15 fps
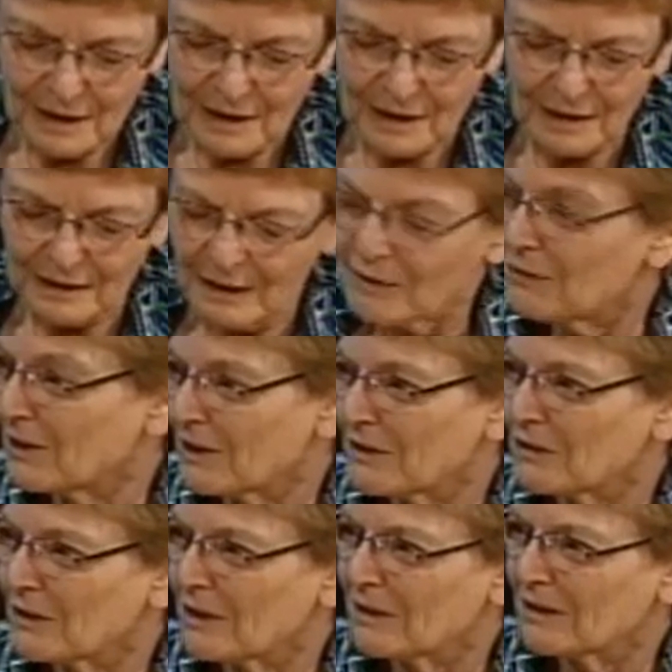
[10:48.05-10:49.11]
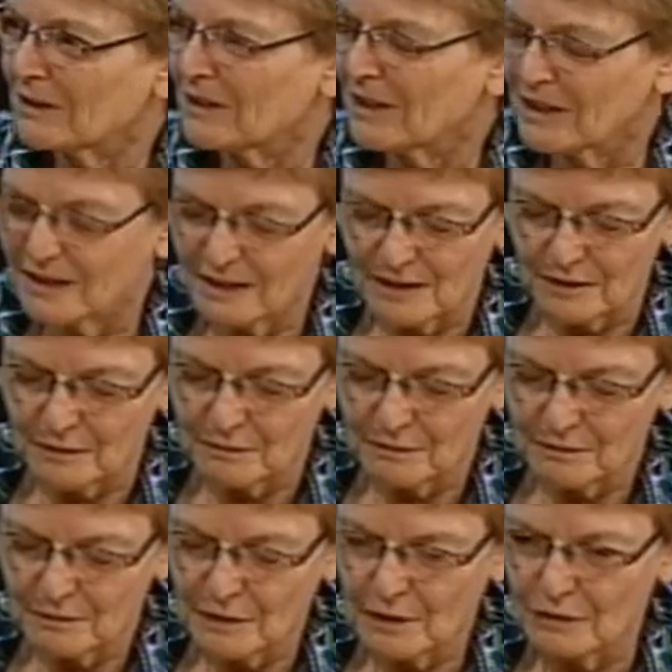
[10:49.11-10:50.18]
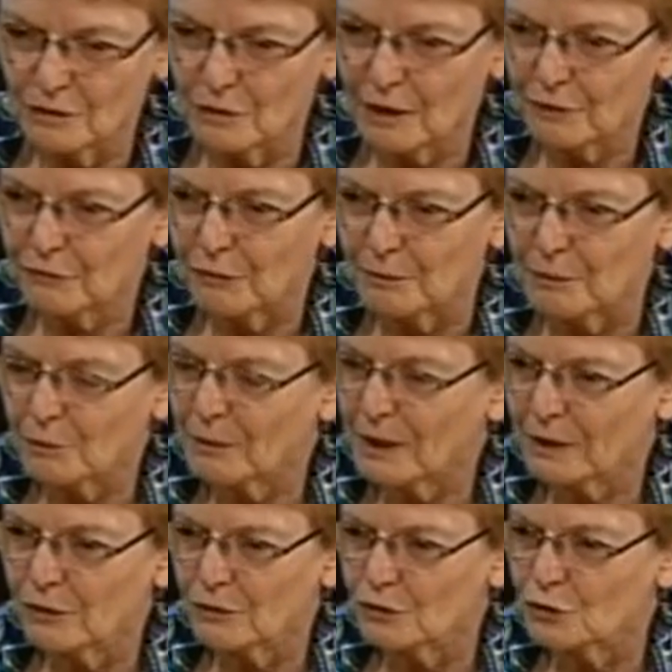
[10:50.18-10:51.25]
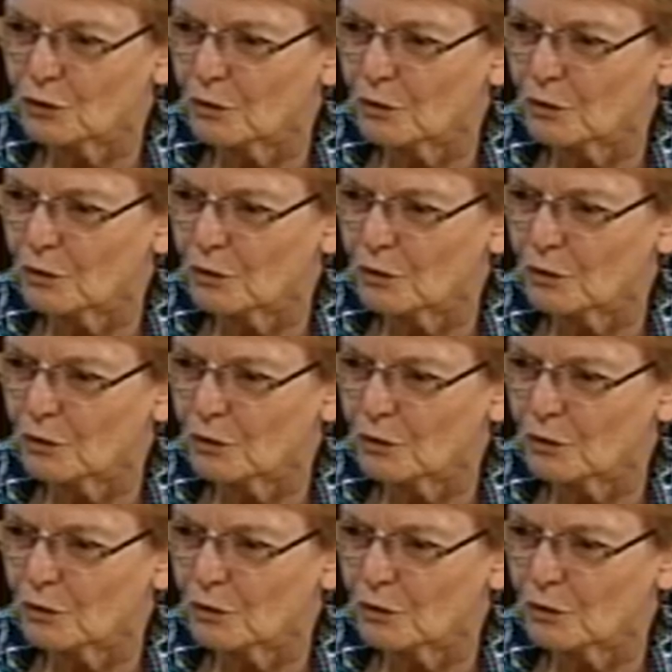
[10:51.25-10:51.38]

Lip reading: And they do that from the records,